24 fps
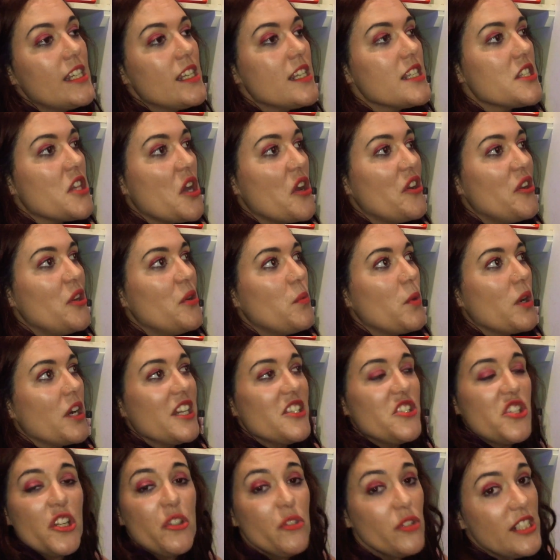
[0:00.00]
So what I
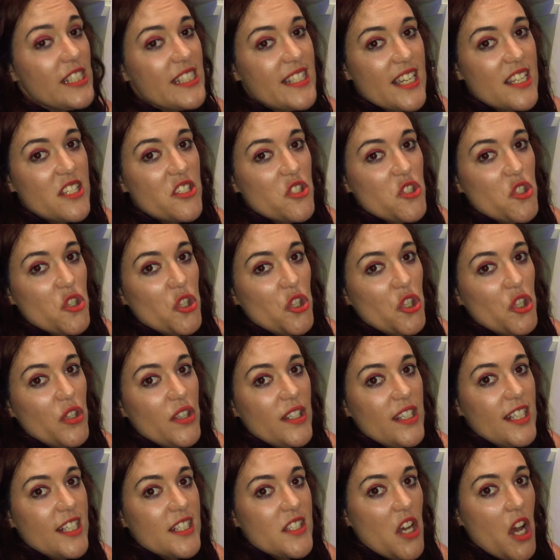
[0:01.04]
generally tend to do
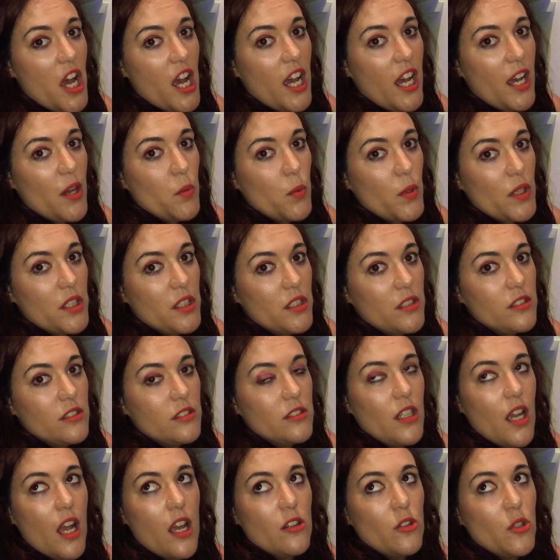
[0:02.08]
is I
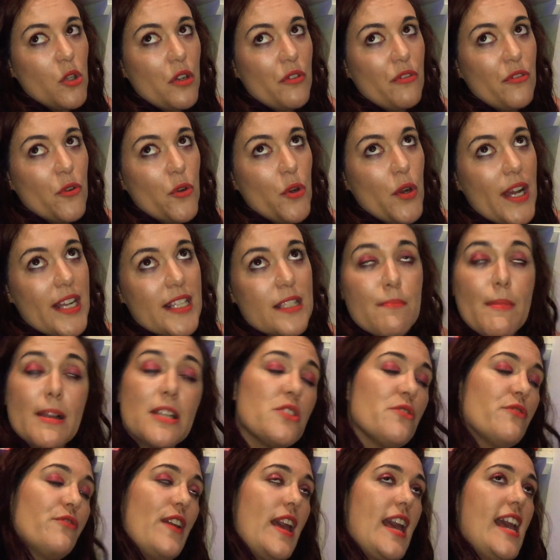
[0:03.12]
will look for as
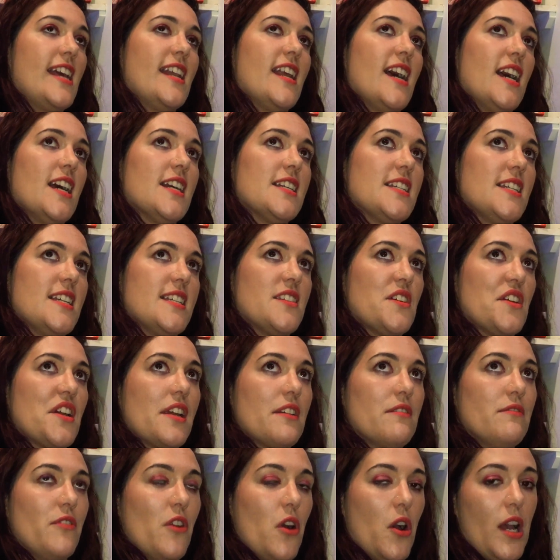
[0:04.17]
much fan art as I
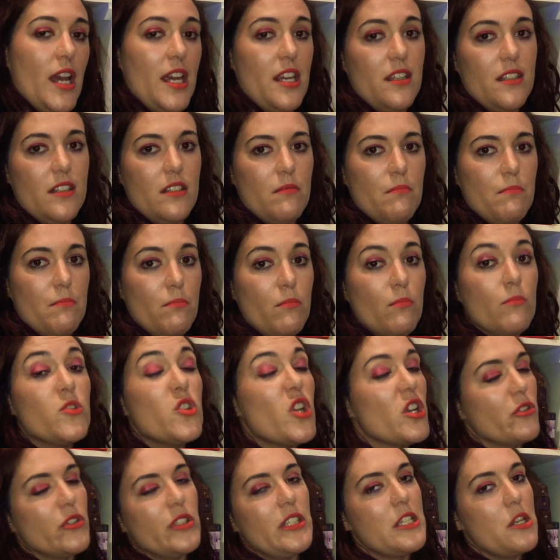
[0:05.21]
can find,
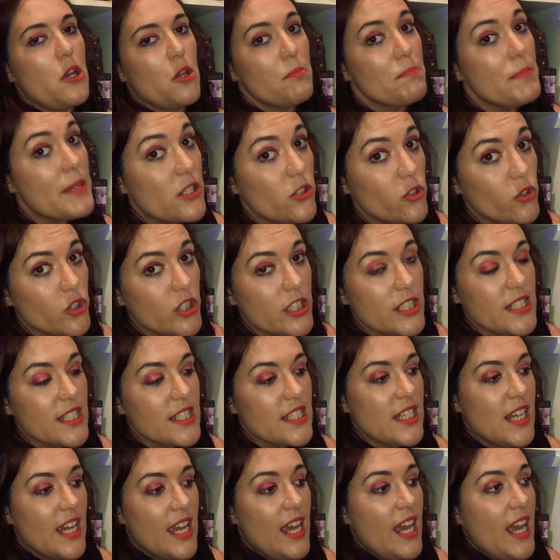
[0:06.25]
generally on
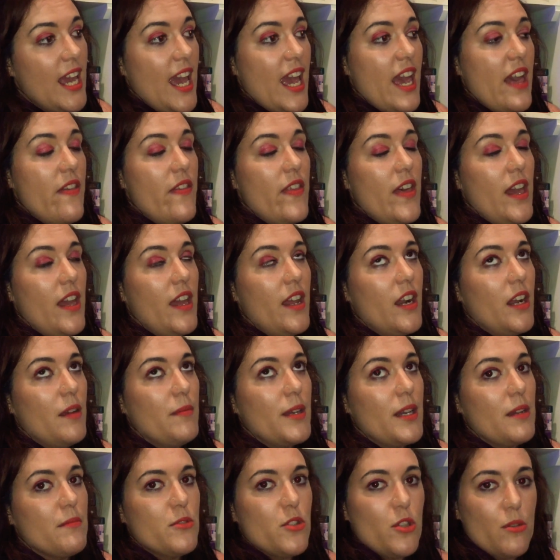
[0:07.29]
Pinterest, and then I
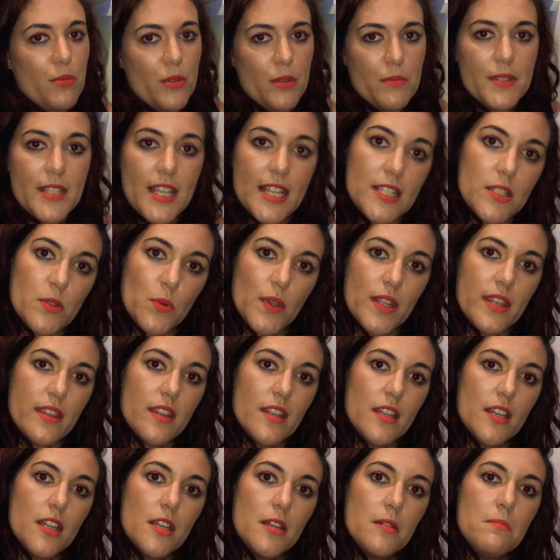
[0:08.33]
become super obsessed with
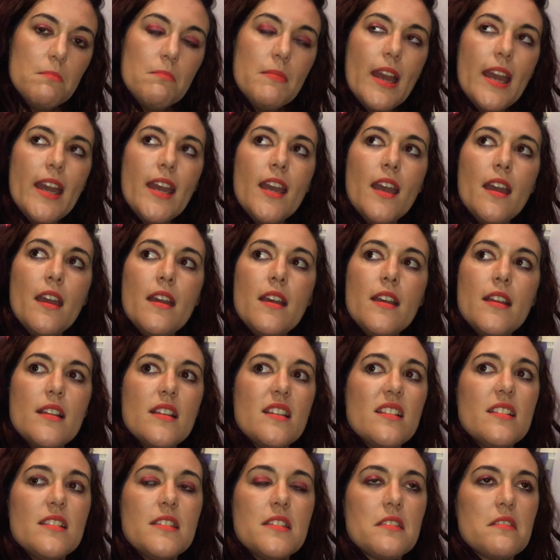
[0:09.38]
them,
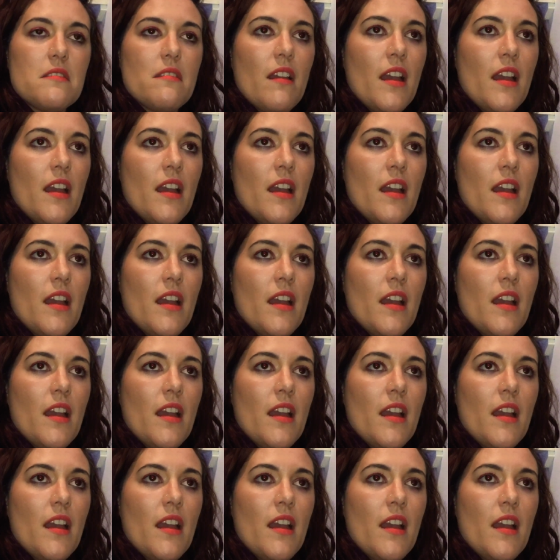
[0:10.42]
and